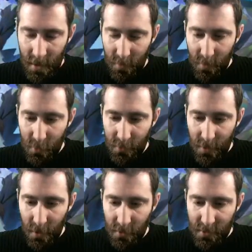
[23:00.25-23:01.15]
We'll put
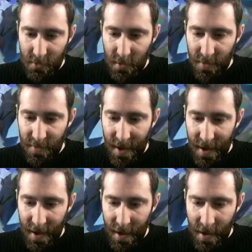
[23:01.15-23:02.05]
those
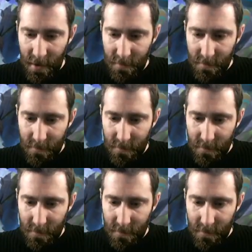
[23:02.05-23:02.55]
there.